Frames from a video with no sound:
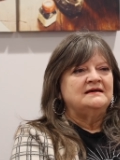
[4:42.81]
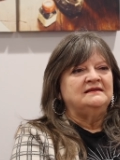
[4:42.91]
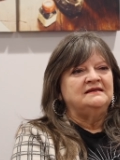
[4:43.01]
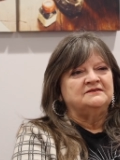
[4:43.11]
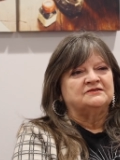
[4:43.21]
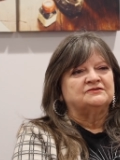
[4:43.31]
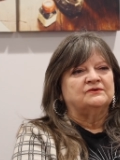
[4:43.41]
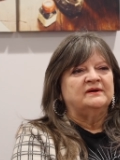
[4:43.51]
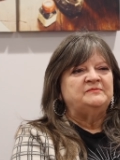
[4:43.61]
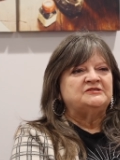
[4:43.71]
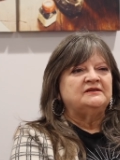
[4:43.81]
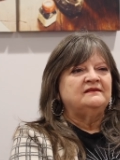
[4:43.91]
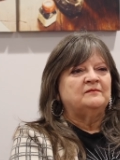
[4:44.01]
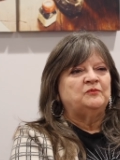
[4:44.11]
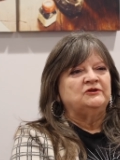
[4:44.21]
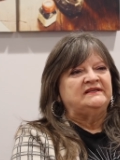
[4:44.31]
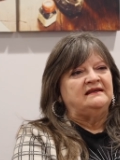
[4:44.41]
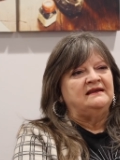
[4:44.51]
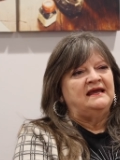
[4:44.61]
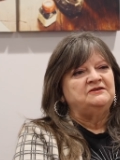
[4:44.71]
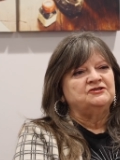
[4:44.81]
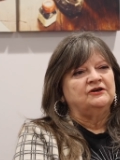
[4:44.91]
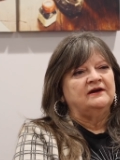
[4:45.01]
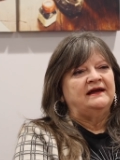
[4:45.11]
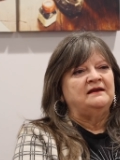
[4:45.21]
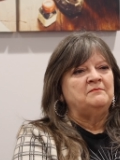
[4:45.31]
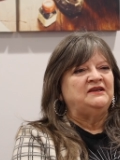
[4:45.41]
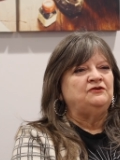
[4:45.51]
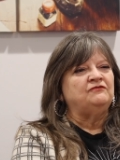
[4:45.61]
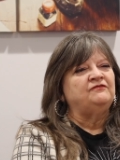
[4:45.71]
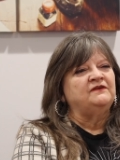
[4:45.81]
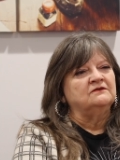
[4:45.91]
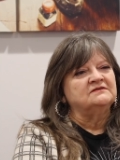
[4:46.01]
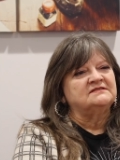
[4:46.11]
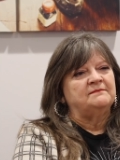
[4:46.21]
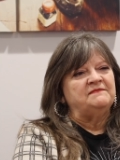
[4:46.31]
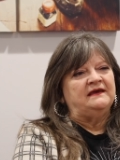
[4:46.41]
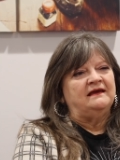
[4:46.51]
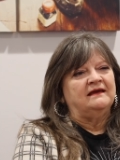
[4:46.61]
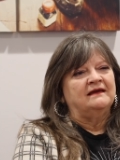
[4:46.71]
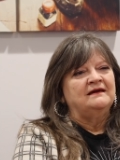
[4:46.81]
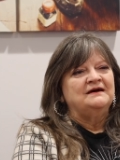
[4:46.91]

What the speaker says: neat description that pulled in nature, and it made you feel something.